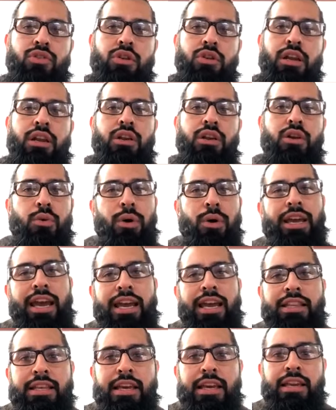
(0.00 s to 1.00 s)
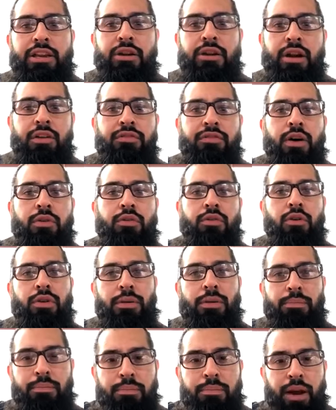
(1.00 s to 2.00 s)
And in the way I did, you know, I felt very,
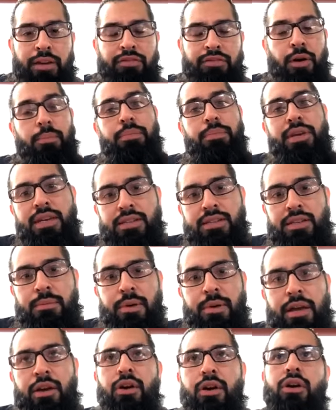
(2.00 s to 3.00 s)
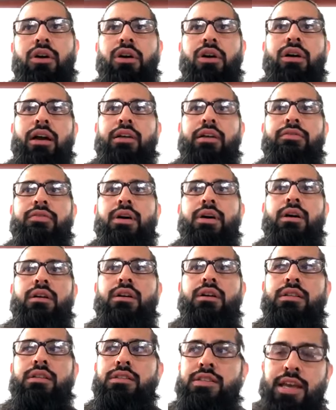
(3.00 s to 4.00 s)
I felt peace in my heart. I felt
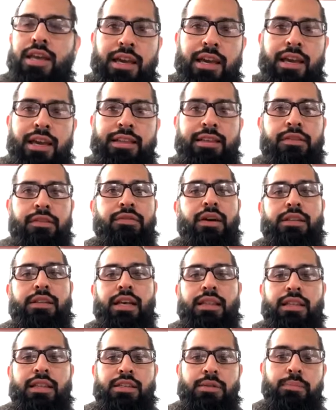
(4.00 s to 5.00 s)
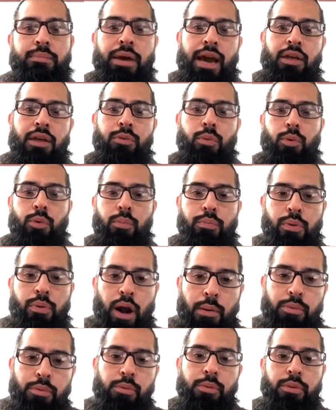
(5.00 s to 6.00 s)
content. I felt that this path would
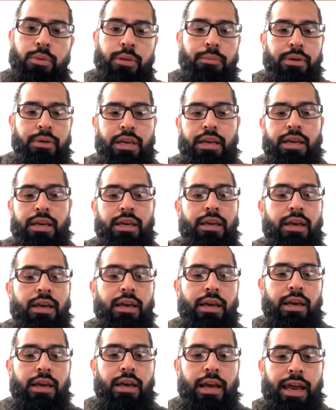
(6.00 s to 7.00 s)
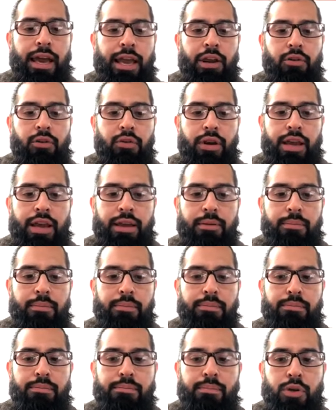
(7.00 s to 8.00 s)
probably be a great
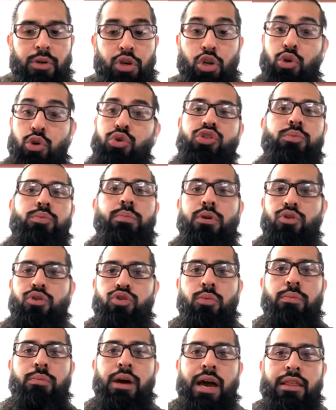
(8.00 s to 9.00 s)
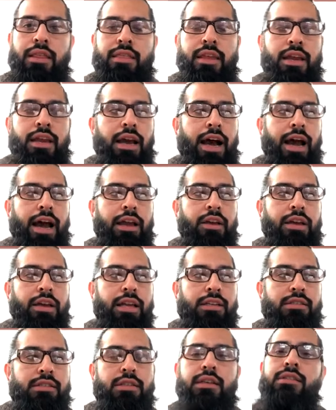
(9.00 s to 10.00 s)
new spiritual path that I can
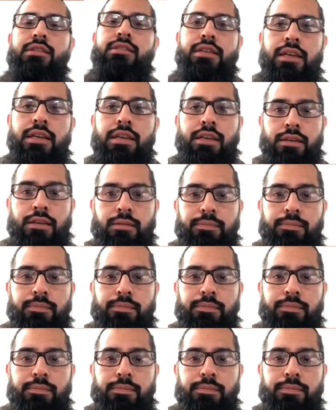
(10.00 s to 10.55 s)
succeed in.